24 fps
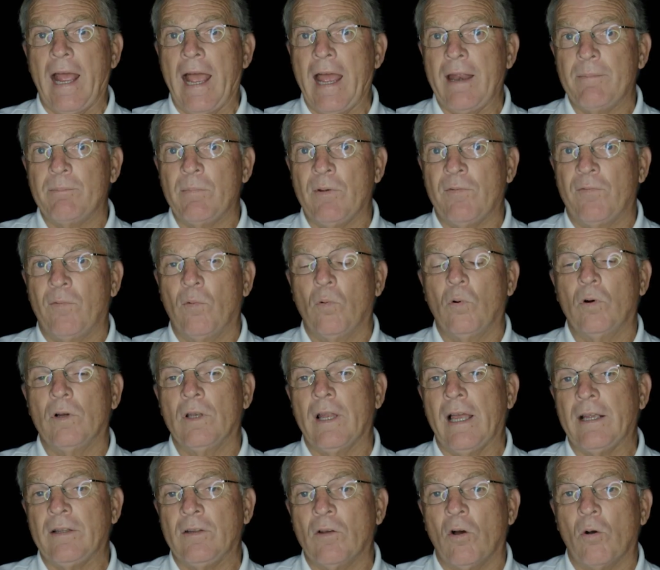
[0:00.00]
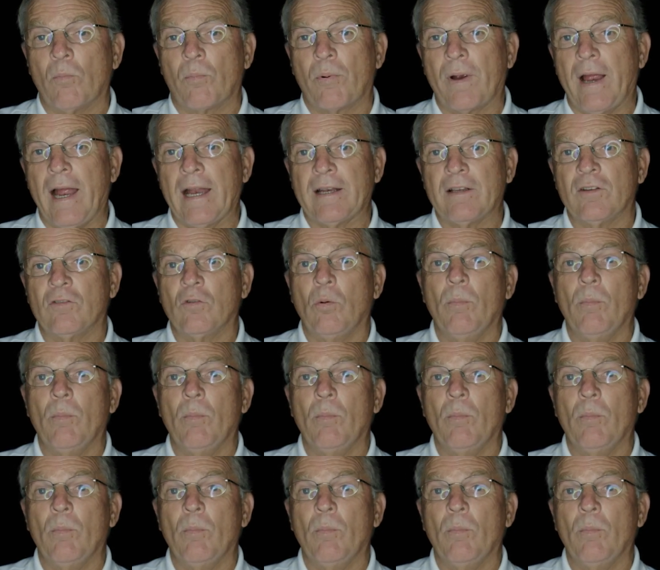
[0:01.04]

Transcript: that, before, like, don't practice,